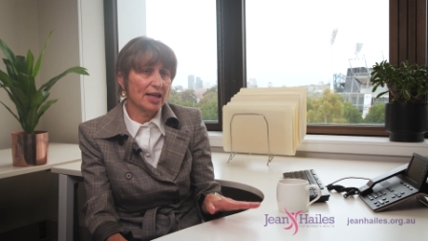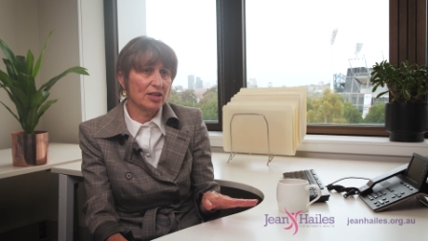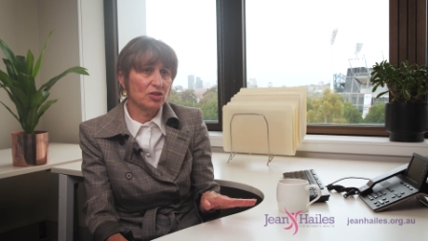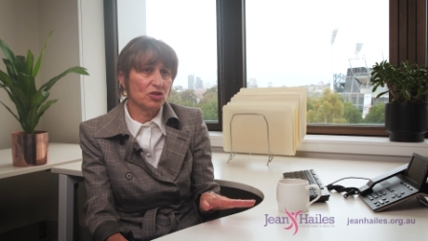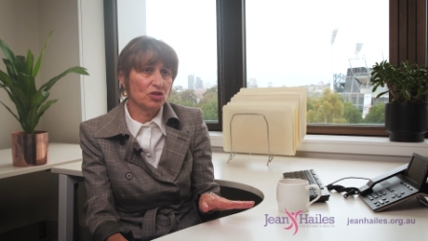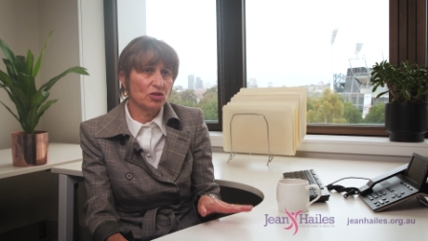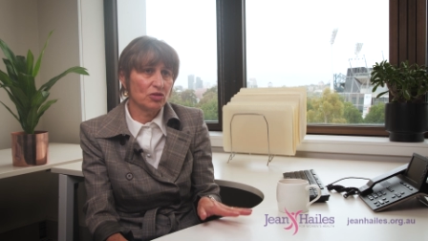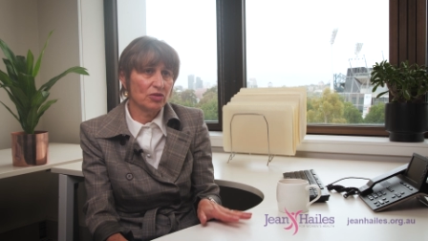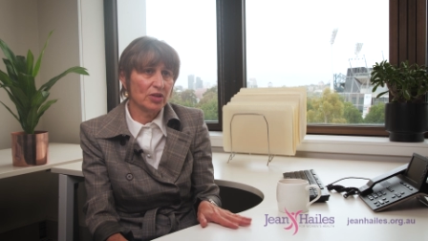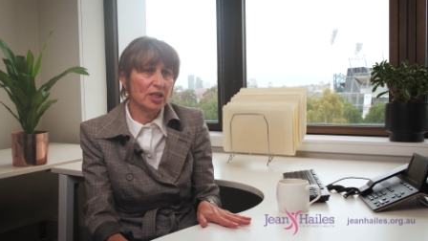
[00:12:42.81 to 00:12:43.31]

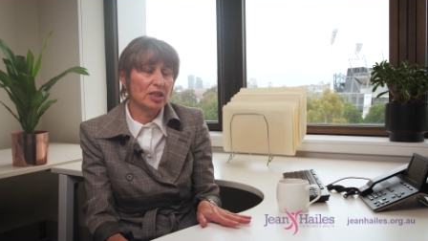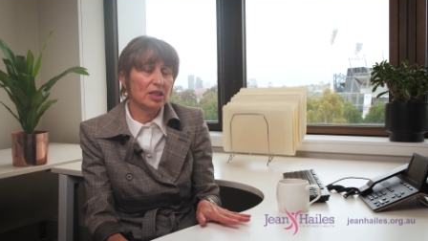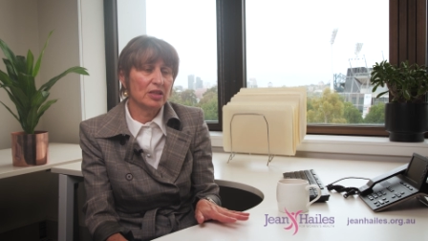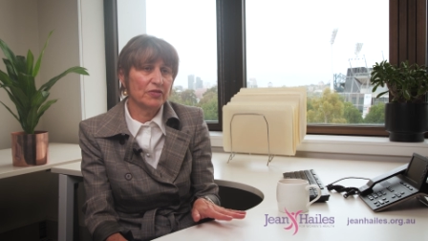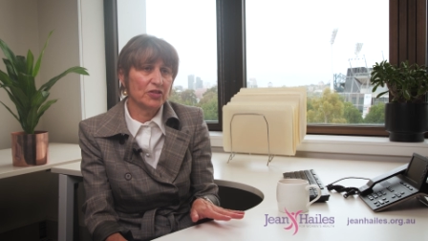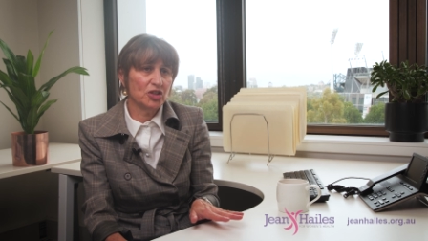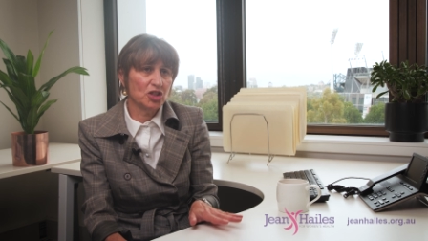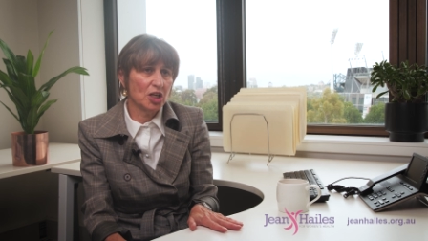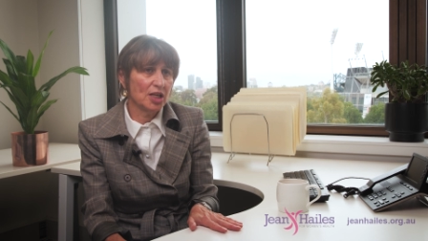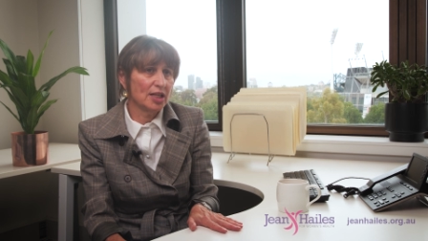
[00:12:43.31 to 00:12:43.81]
and treat the
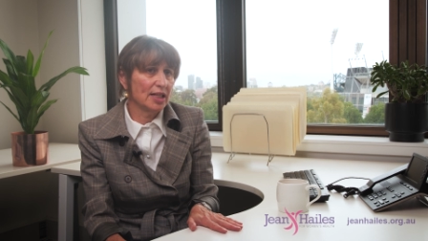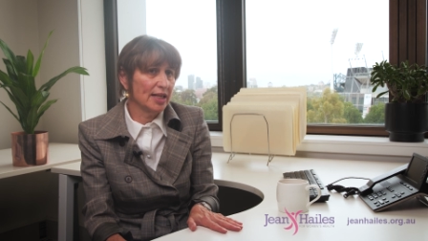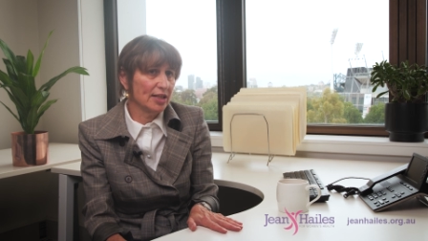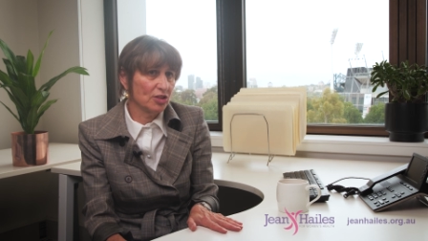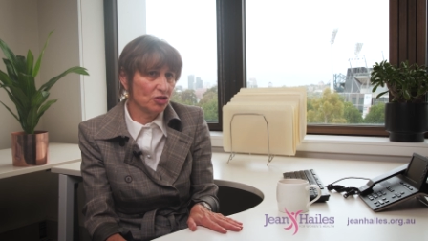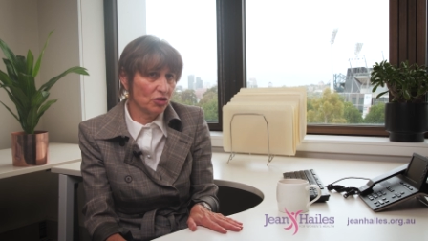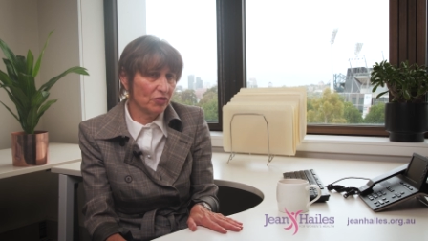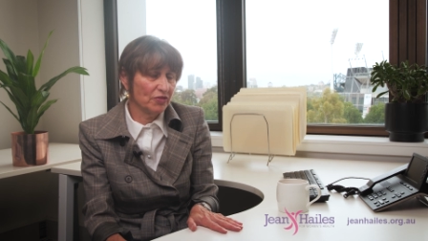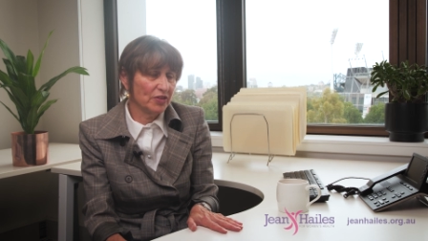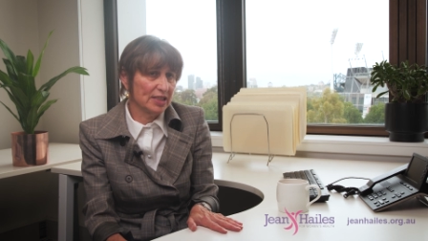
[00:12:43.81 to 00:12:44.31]
vaginal
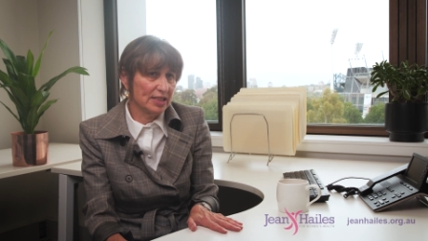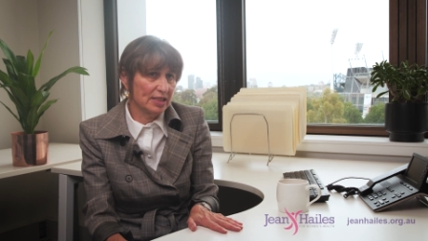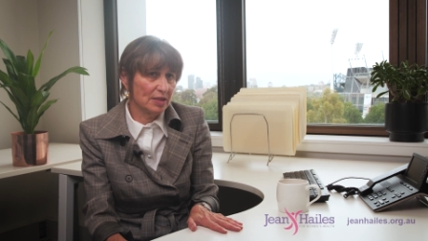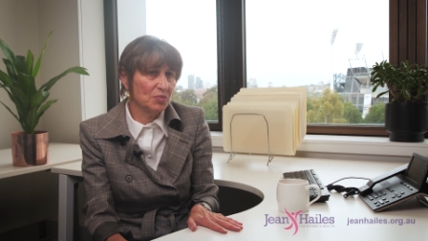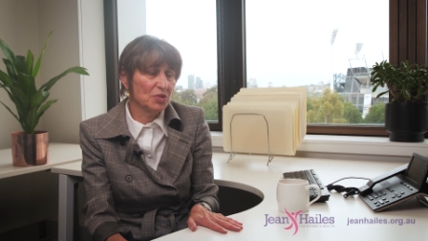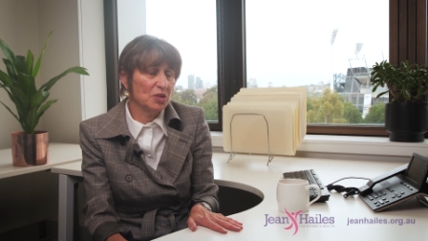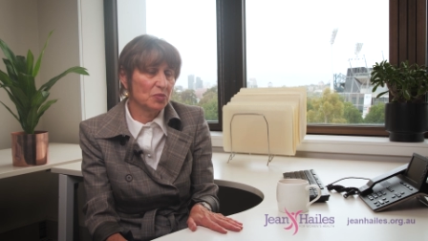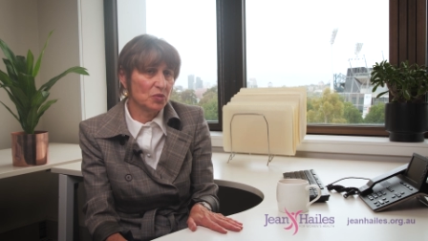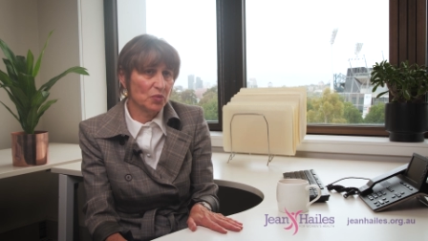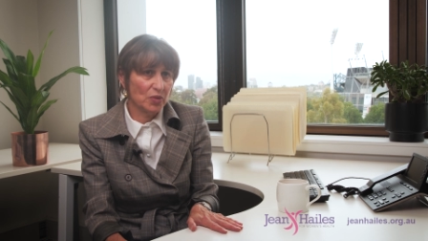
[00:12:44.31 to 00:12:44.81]
atrophy
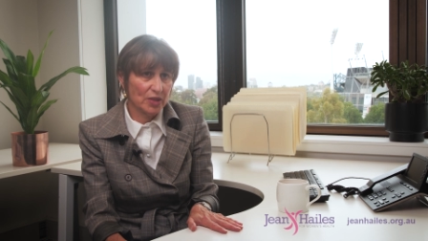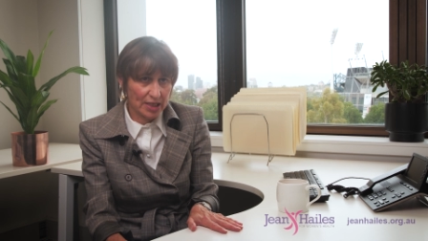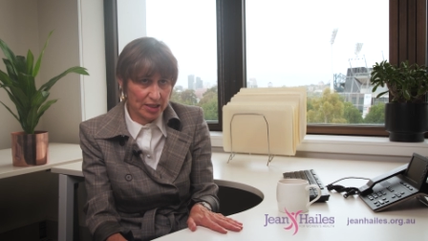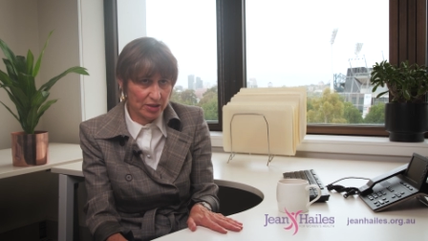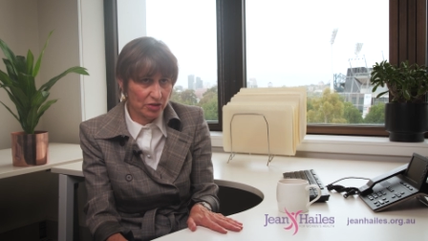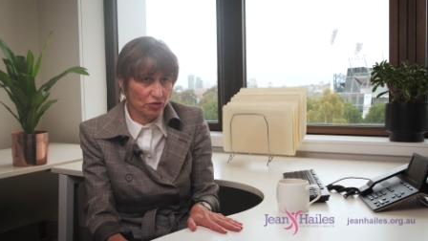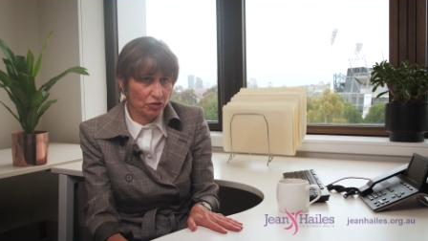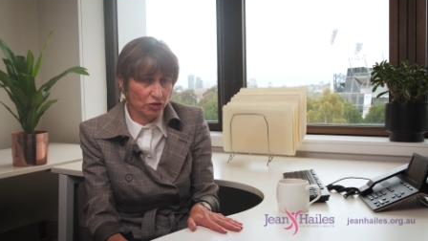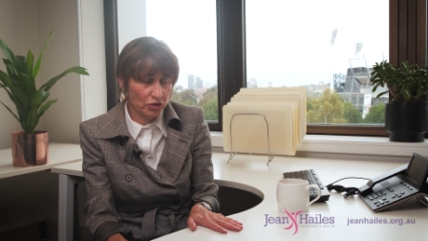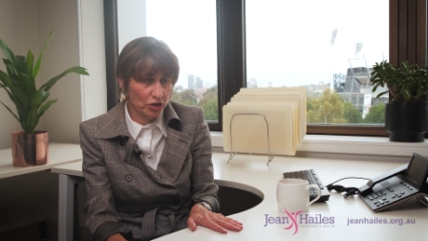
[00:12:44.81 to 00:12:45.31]
symptoms with
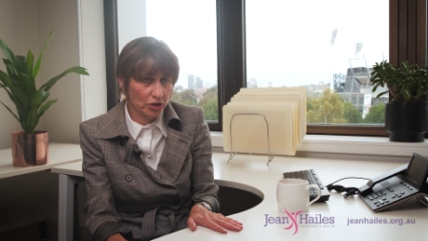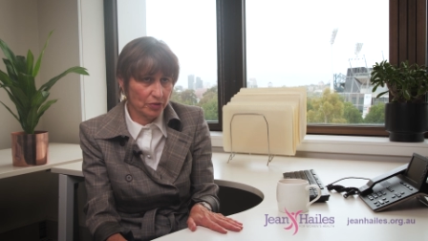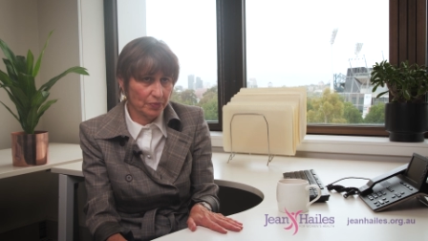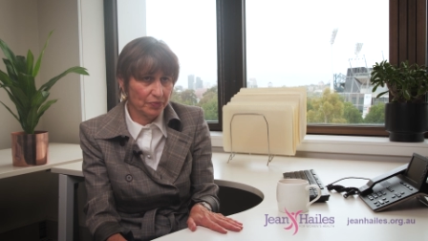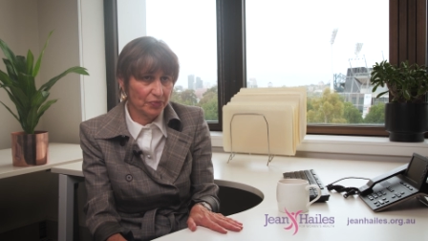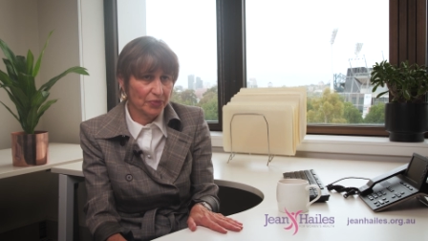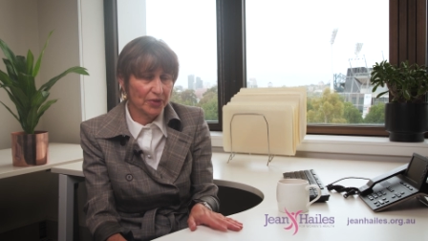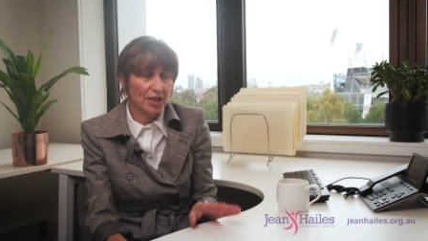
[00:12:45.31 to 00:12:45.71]
estrogen.